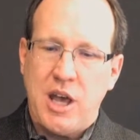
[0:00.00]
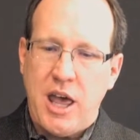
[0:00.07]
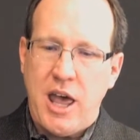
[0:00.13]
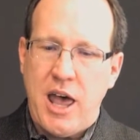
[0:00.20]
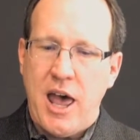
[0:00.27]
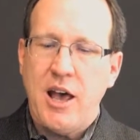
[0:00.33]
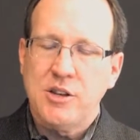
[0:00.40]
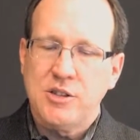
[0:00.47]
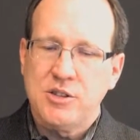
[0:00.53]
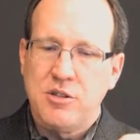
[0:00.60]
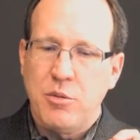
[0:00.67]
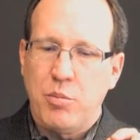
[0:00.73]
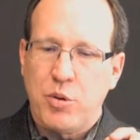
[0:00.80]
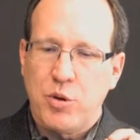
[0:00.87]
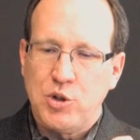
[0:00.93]
has the
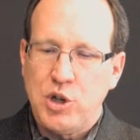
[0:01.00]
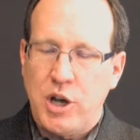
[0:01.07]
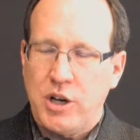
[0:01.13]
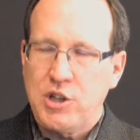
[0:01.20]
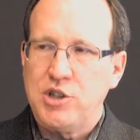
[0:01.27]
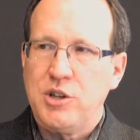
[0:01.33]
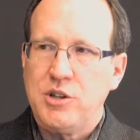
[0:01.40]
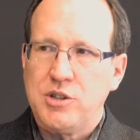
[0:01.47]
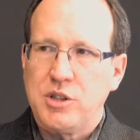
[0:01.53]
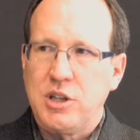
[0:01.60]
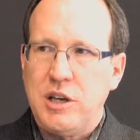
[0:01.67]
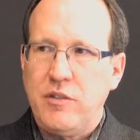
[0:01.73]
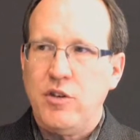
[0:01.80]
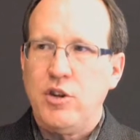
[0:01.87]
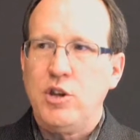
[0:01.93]
projections
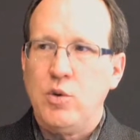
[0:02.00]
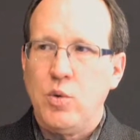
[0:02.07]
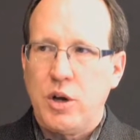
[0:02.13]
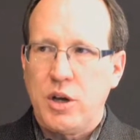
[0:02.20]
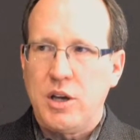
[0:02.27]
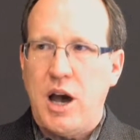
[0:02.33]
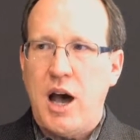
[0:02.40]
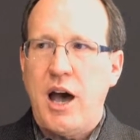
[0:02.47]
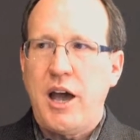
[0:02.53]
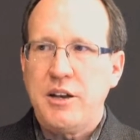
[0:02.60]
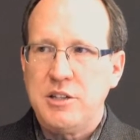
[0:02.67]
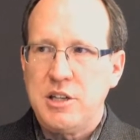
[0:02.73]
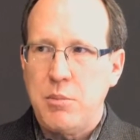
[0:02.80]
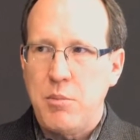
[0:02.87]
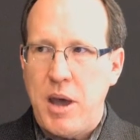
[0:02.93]
given you a guide
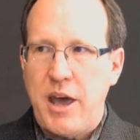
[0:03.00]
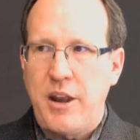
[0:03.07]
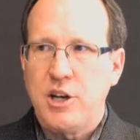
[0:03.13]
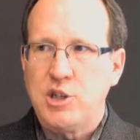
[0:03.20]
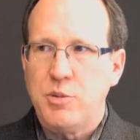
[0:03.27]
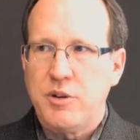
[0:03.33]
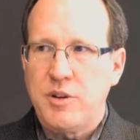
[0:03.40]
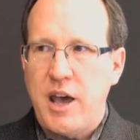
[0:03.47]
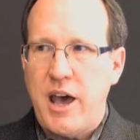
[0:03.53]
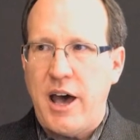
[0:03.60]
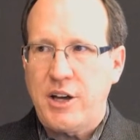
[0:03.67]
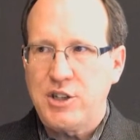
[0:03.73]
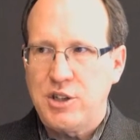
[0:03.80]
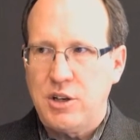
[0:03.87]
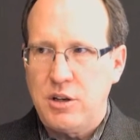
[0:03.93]
to management
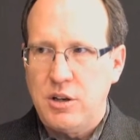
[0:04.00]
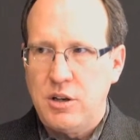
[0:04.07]
action?